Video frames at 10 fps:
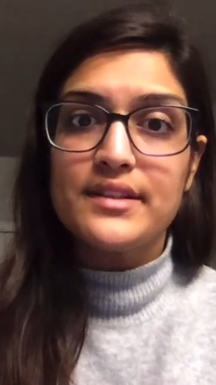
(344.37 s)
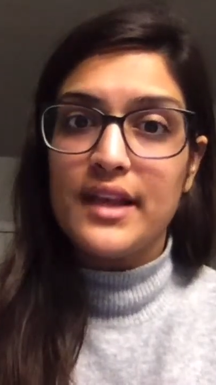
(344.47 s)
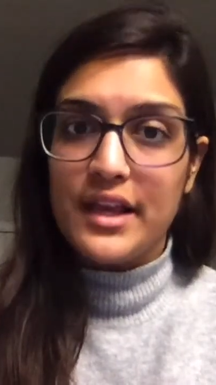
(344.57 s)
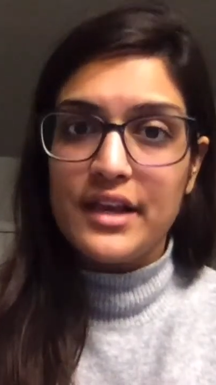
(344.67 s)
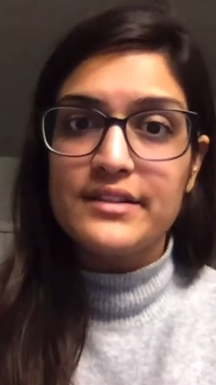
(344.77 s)

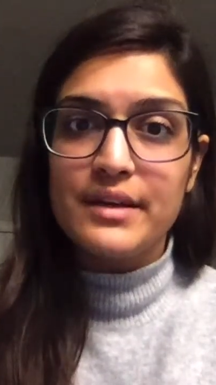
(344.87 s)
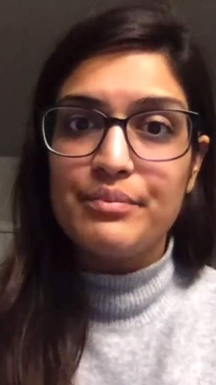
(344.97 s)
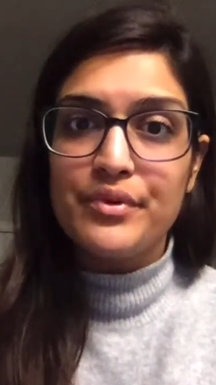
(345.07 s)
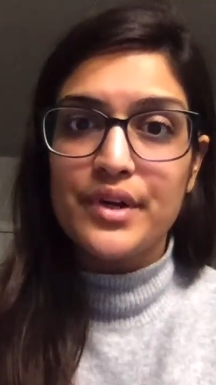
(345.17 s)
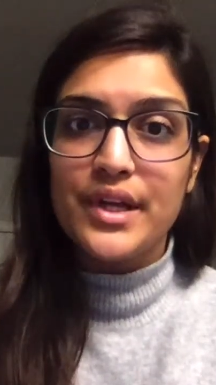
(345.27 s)
a
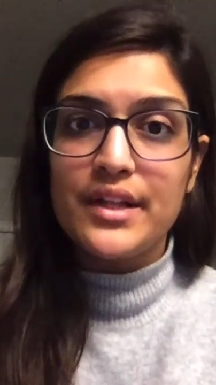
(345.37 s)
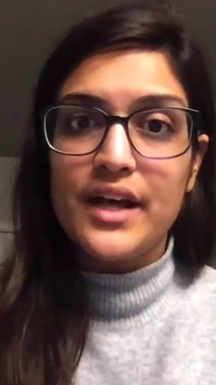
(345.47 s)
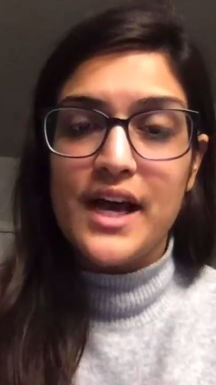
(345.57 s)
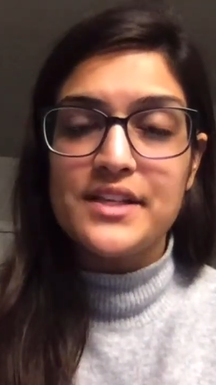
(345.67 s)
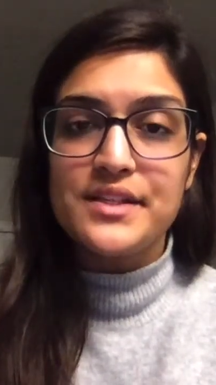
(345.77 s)
contemporary
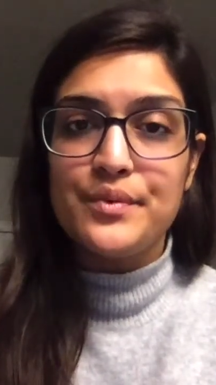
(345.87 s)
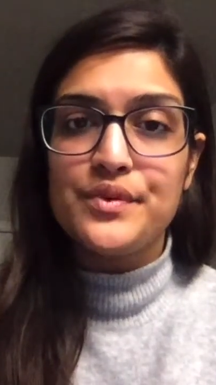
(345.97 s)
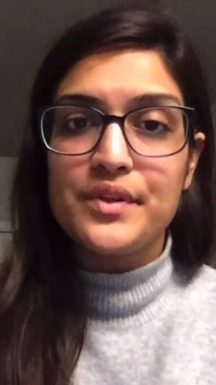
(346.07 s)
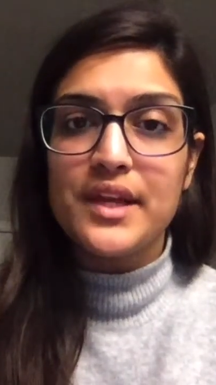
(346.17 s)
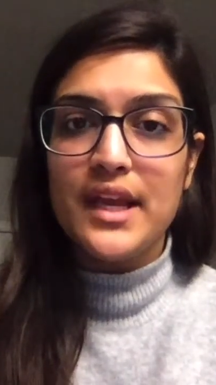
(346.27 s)
class
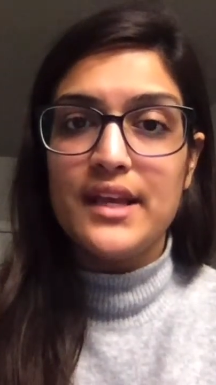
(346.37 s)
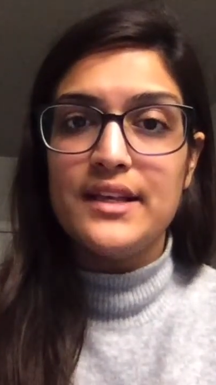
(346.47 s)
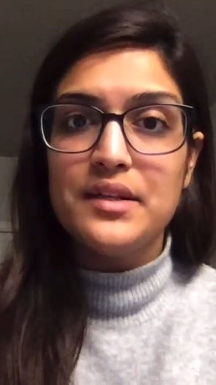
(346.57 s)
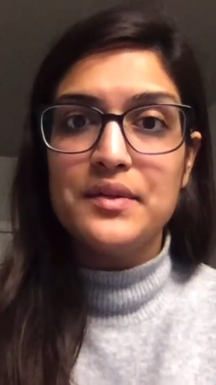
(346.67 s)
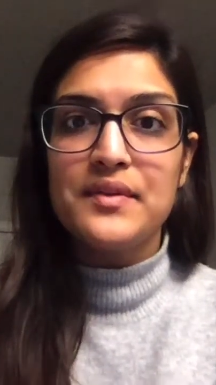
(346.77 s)
usually
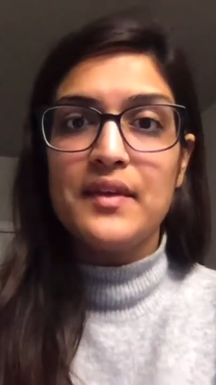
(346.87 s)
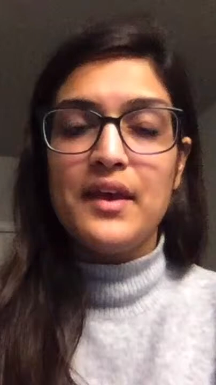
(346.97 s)
is.